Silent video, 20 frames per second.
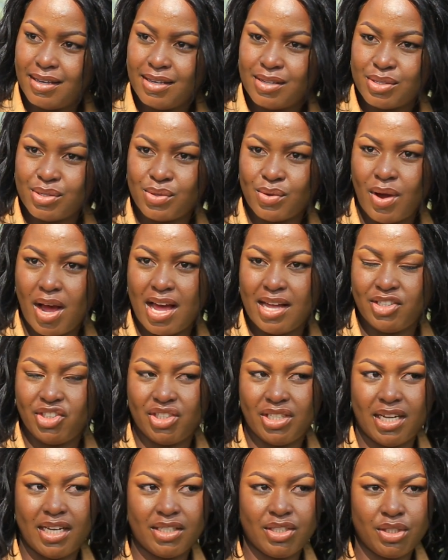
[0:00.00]
So
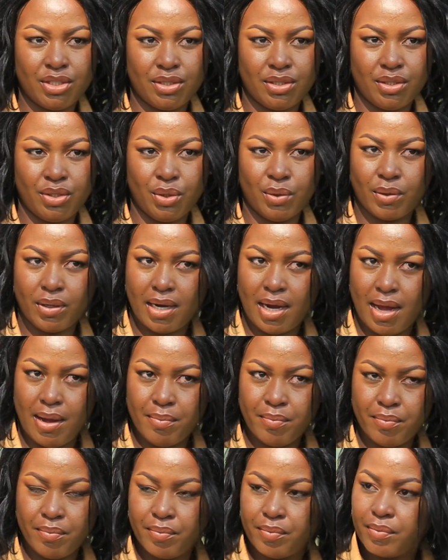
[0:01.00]
Angela, you
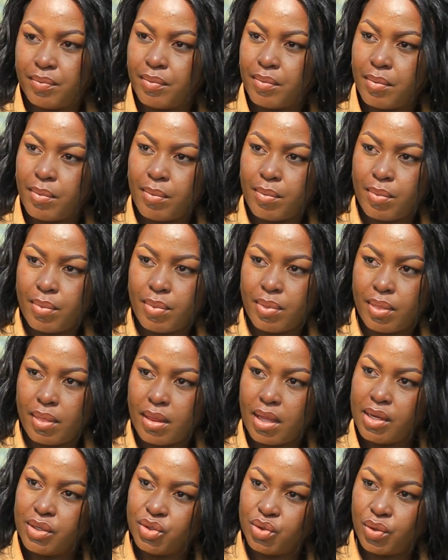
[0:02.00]
come
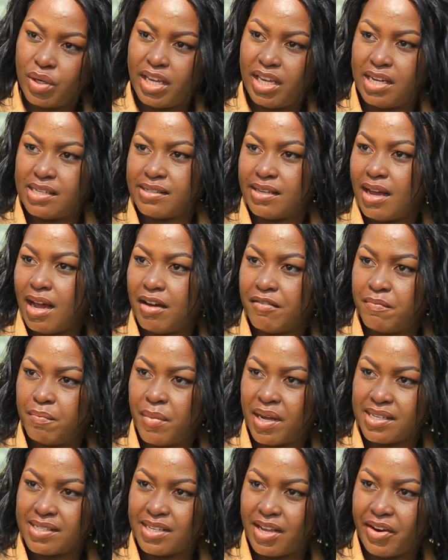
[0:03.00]
to carry the half
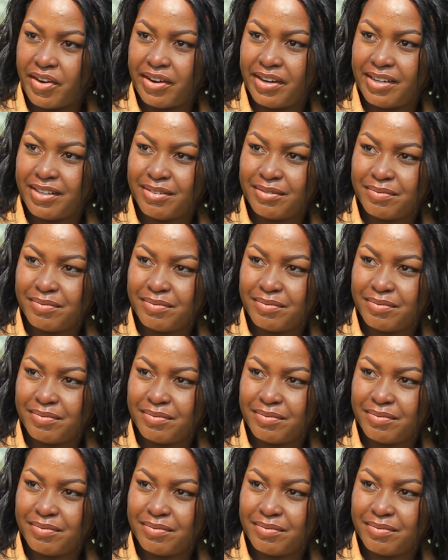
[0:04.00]
bursary.